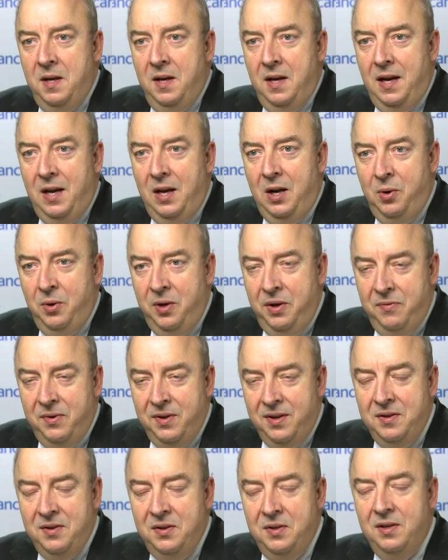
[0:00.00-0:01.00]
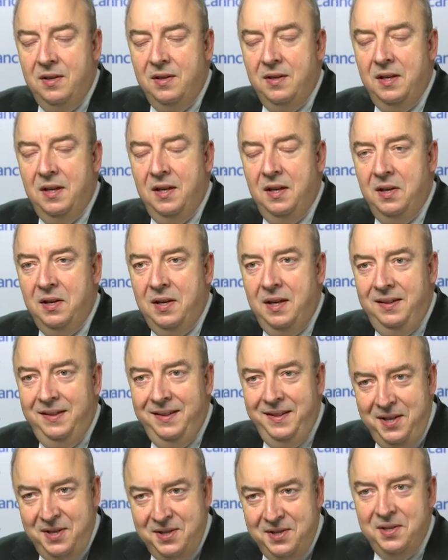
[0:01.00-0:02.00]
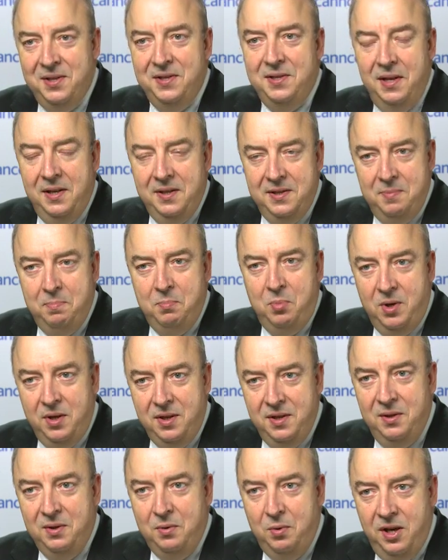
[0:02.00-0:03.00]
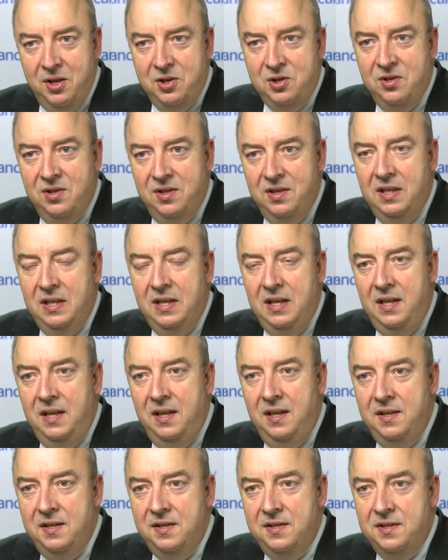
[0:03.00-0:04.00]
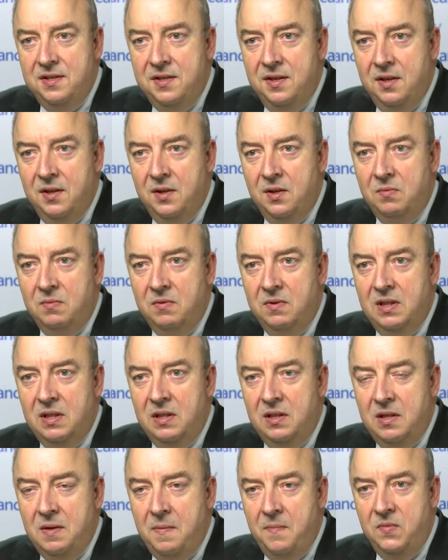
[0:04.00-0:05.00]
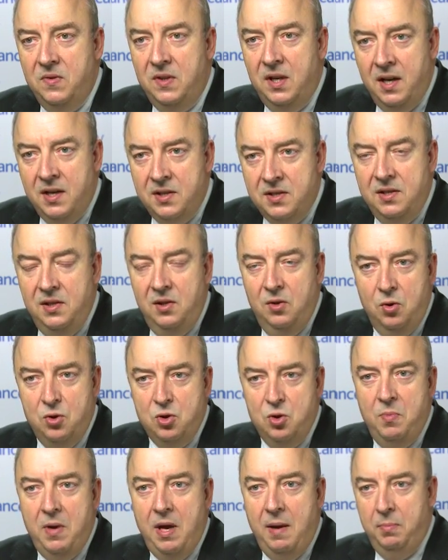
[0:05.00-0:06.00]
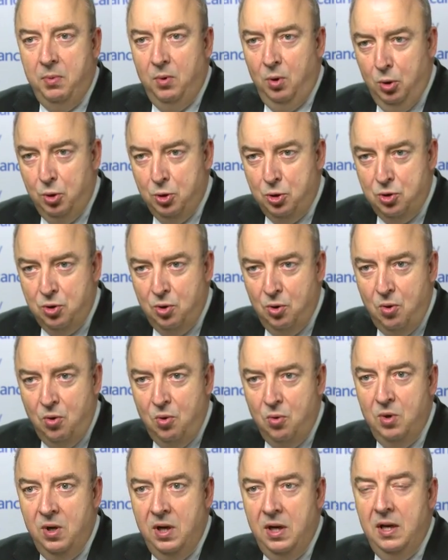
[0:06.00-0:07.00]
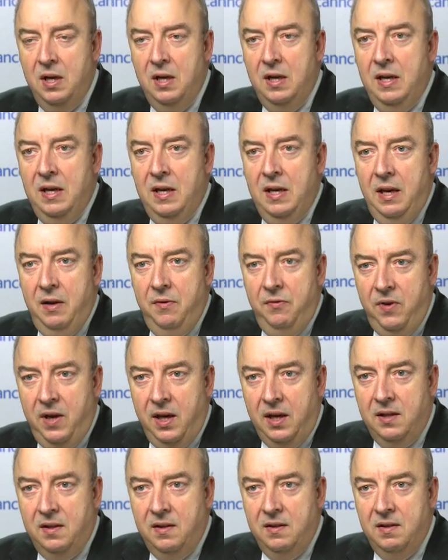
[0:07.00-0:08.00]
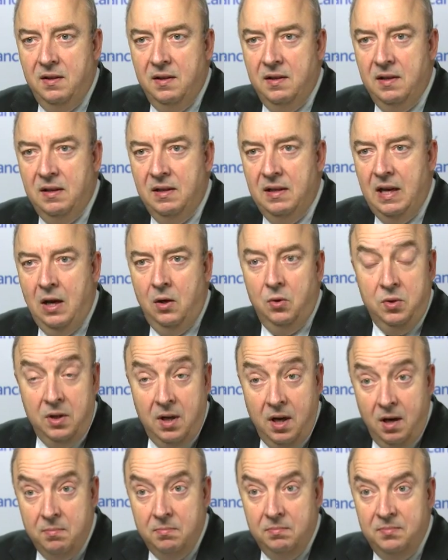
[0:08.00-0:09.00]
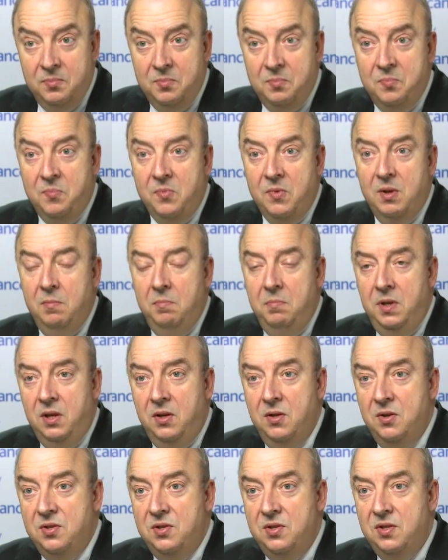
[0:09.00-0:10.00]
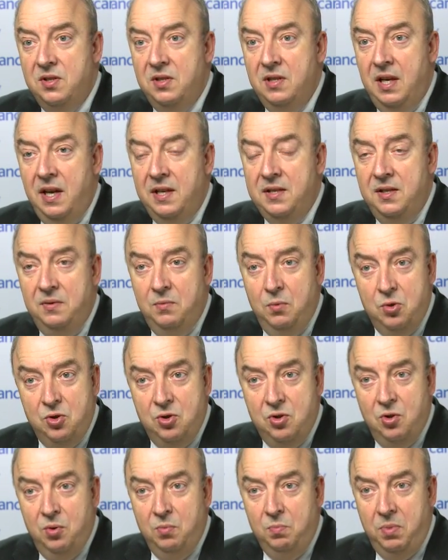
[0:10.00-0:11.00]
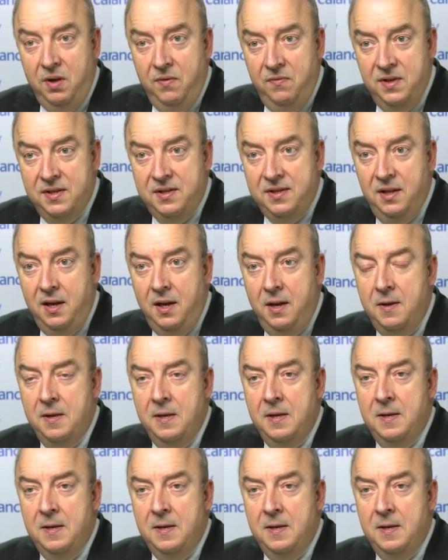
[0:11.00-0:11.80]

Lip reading: However, at least as important question is, does denosumab also affect outcome? Because as it was shown previously